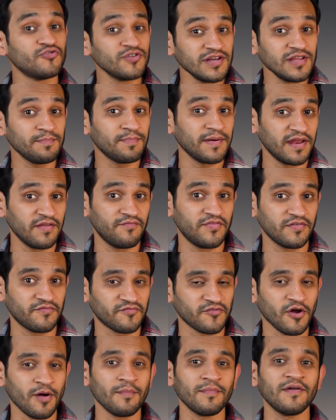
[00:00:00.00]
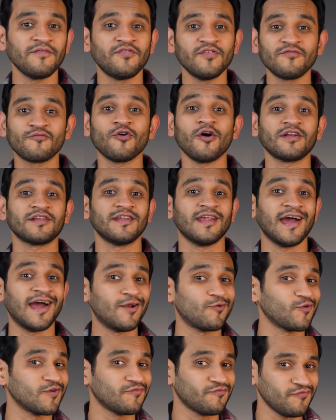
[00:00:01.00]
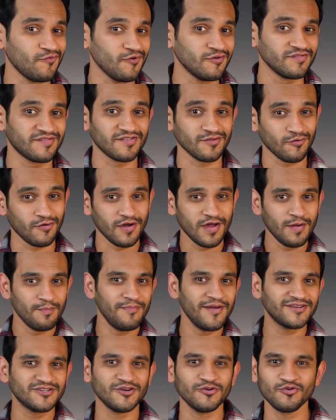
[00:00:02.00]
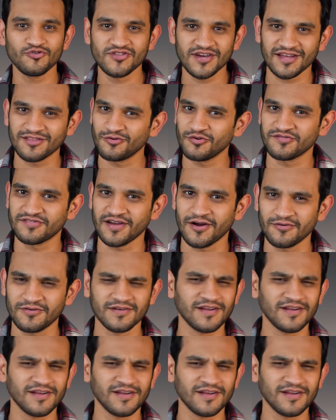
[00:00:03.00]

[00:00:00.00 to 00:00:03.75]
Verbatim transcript: really benefit from if you've got an Android phone, so make sure you check those out.